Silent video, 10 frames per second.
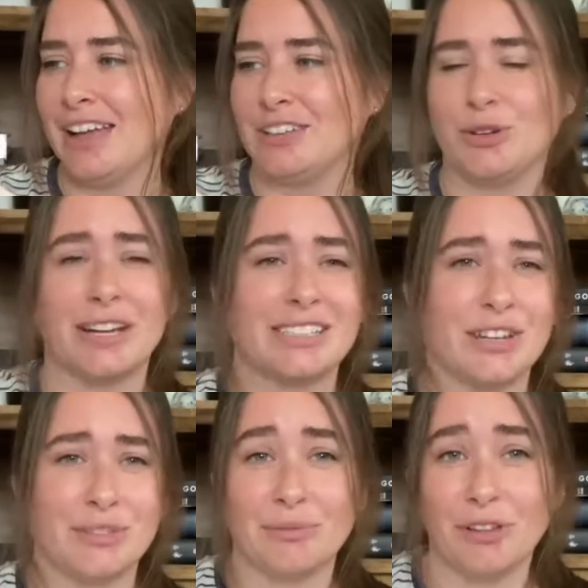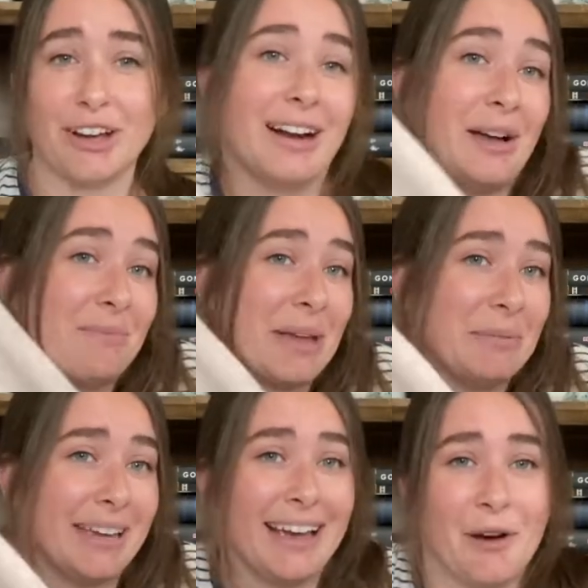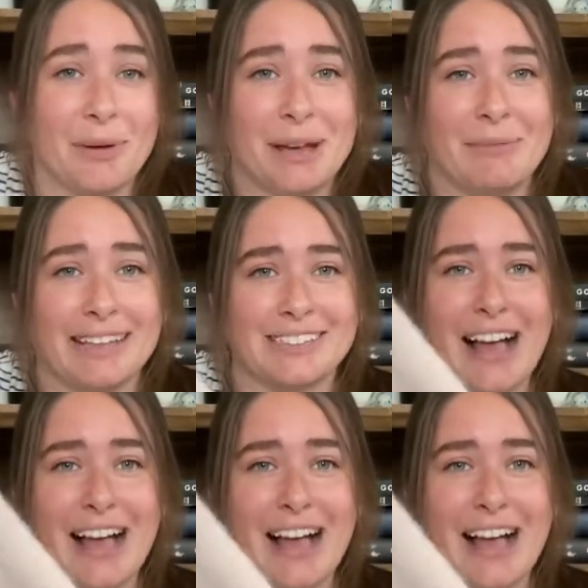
You guys can look it up, maybe. Hobio might still